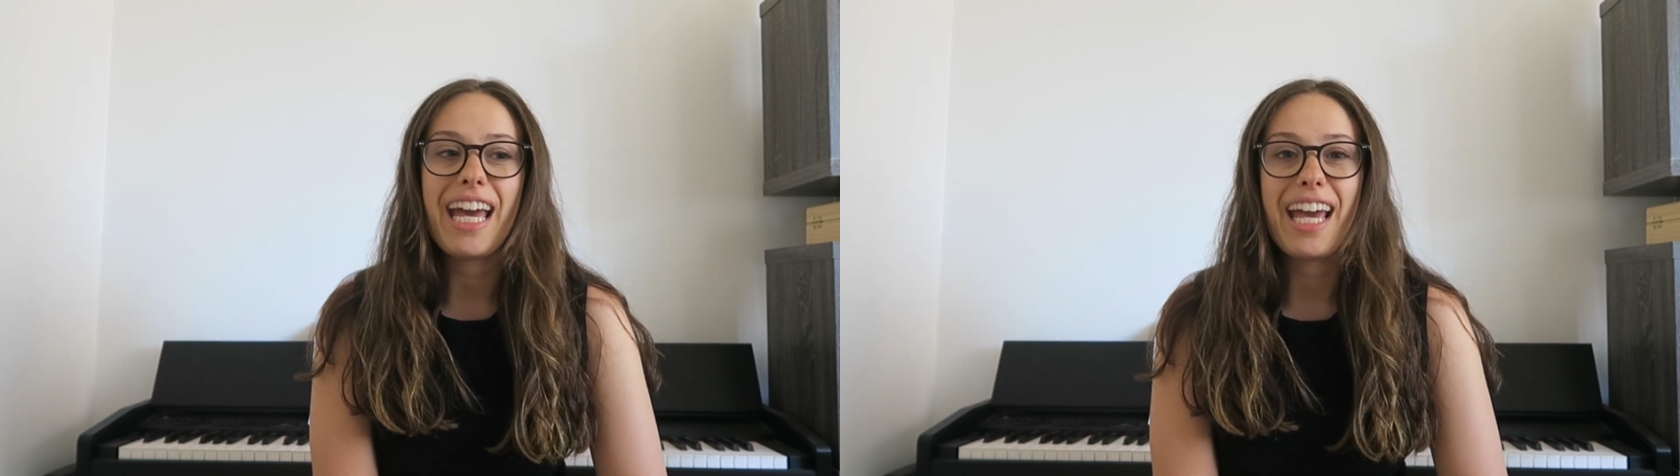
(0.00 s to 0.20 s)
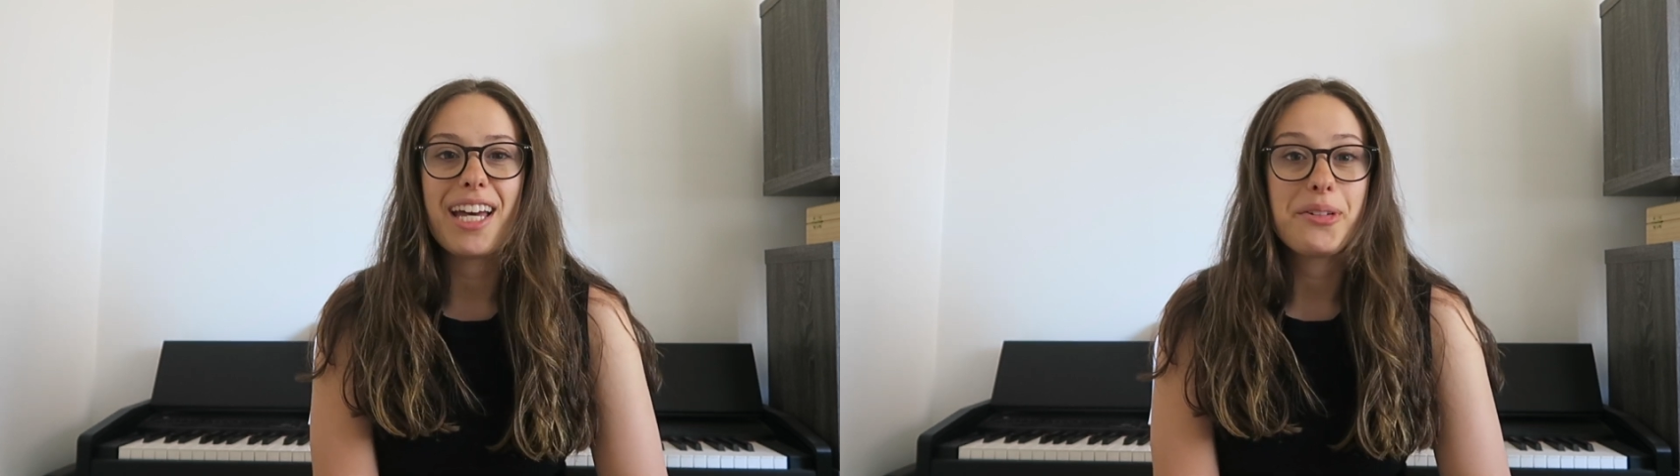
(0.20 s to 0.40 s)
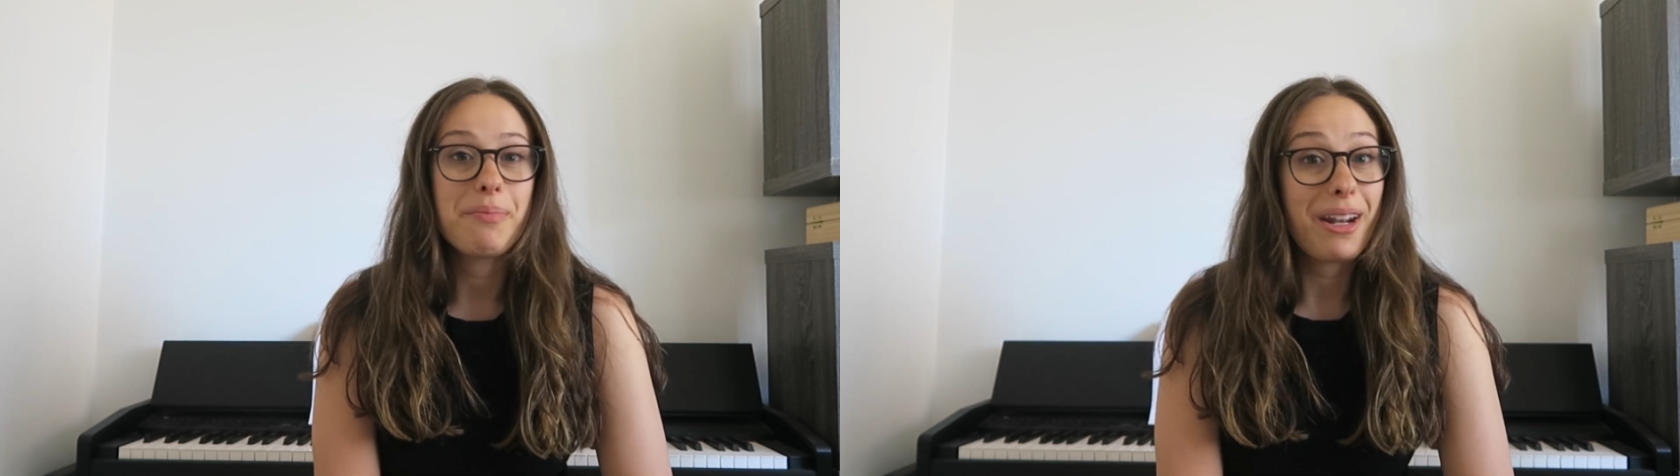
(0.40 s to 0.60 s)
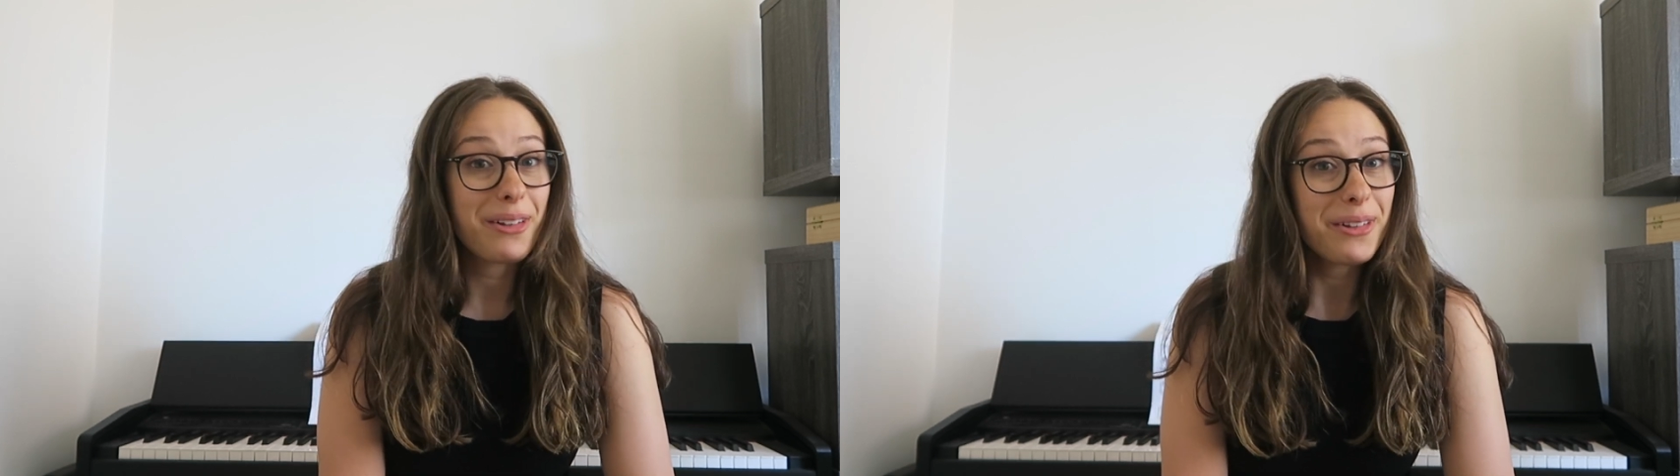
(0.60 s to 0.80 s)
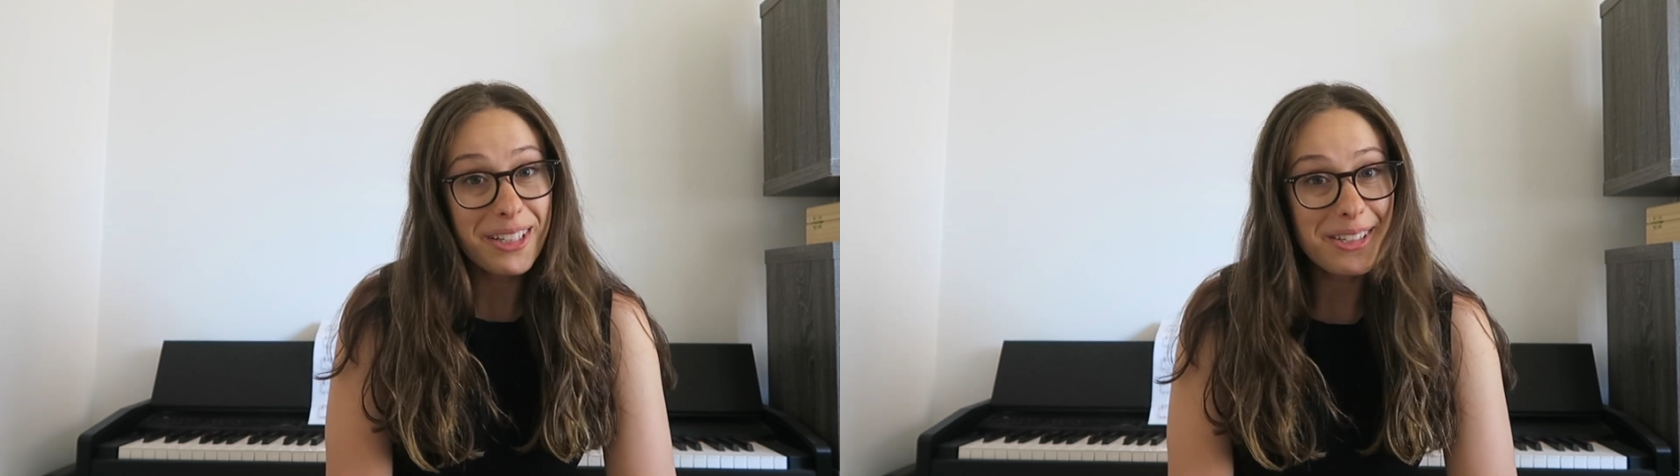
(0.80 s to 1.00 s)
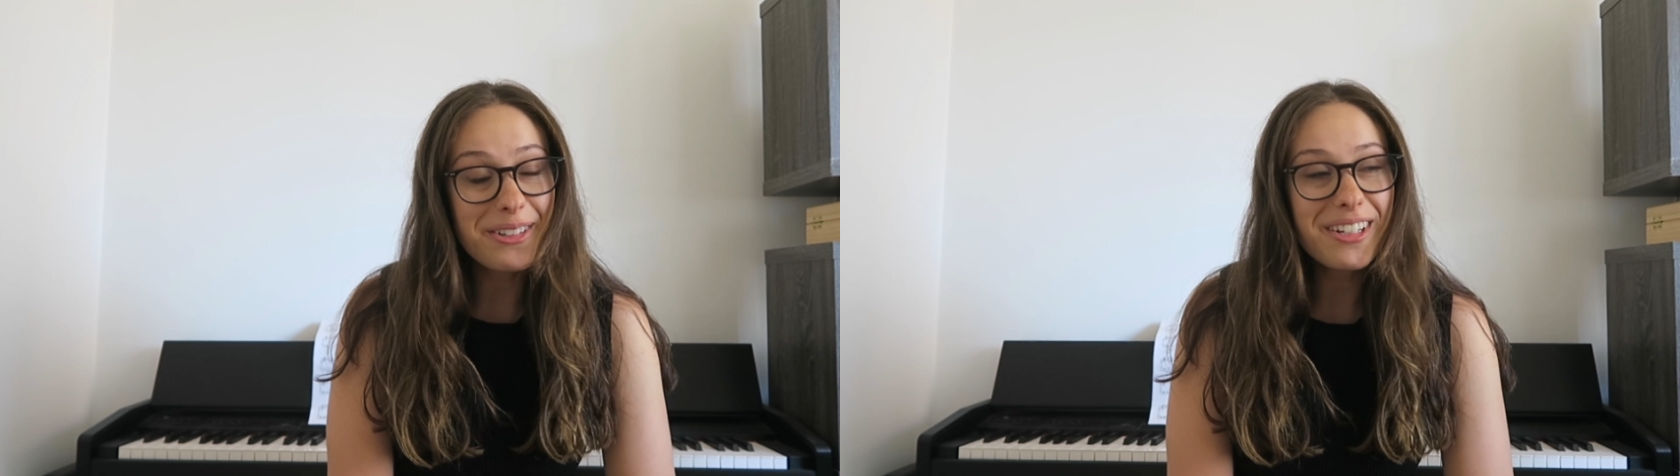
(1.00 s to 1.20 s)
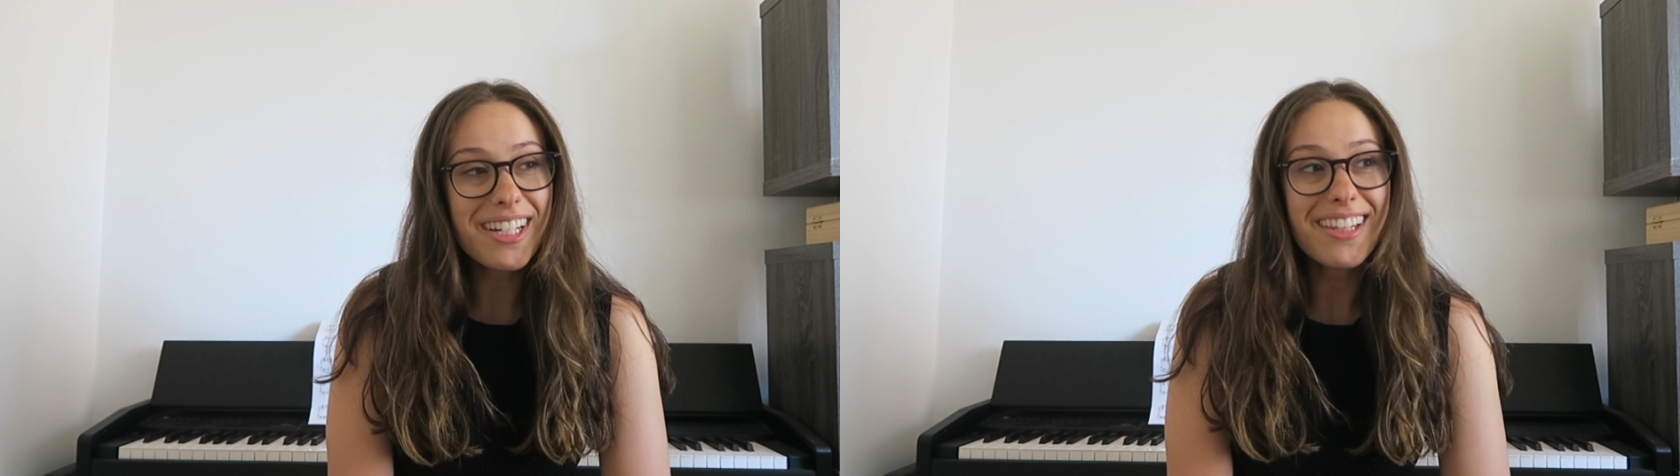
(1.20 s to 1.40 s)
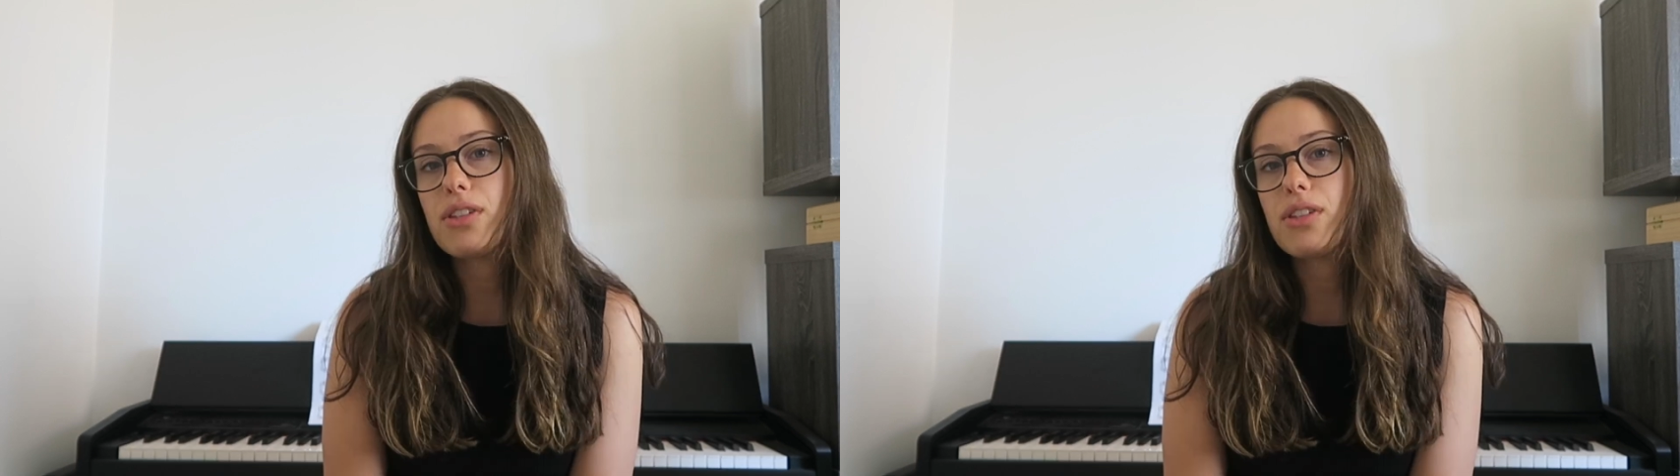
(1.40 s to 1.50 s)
and medical history,